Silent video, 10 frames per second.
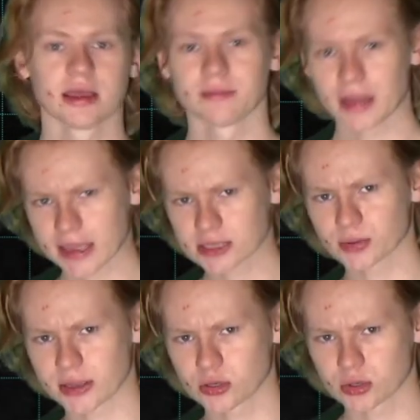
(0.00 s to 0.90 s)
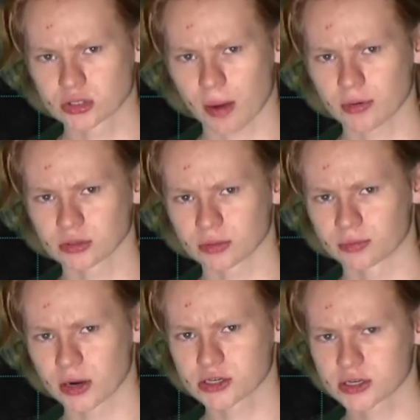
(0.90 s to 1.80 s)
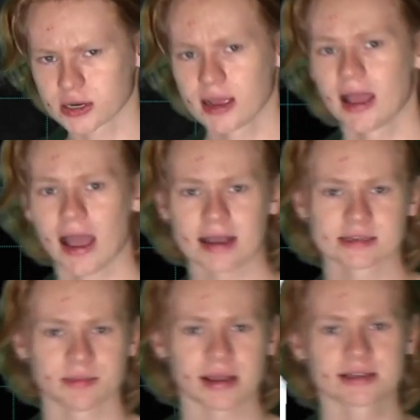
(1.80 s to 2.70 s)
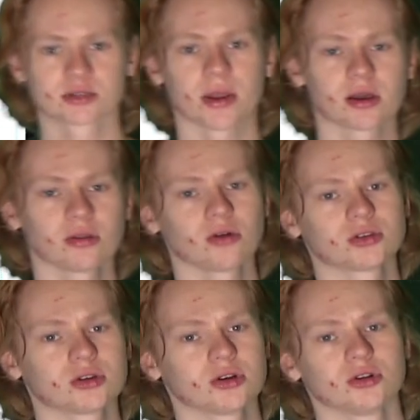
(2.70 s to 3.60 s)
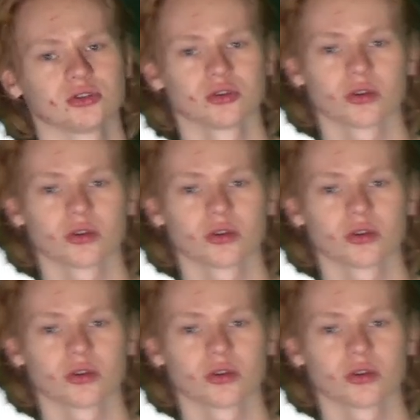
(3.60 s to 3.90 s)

make its way to a tropical depression as it makes its way closer to the